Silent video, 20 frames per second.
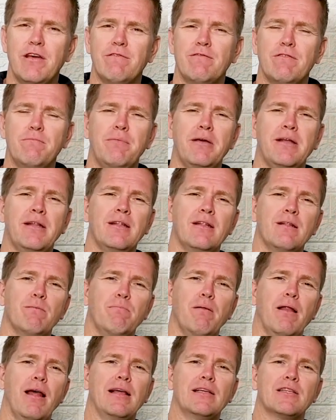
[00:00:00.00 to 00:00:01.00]
ever been in a
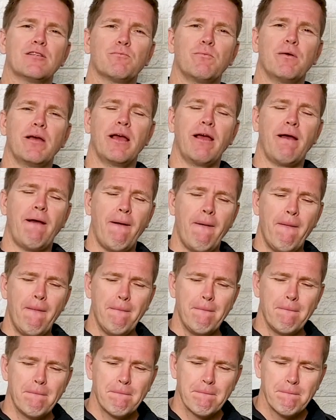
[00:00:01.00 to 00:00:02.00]
place where
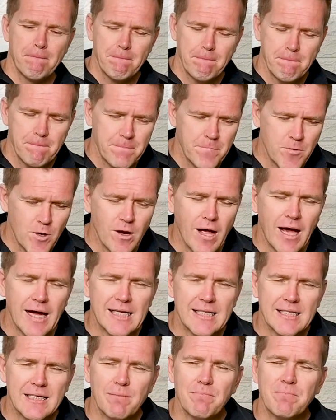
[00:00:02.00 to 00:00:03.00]
you're
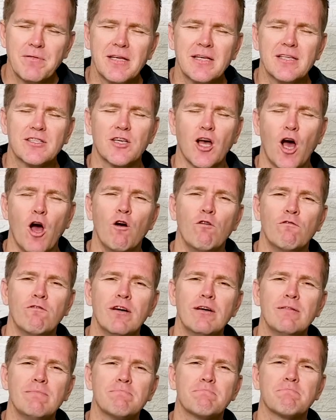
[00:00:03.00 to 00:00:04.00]
like, something is
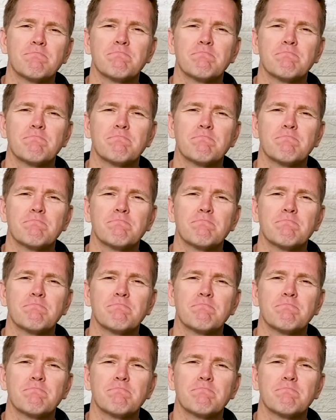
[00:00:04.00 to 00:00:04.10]
over,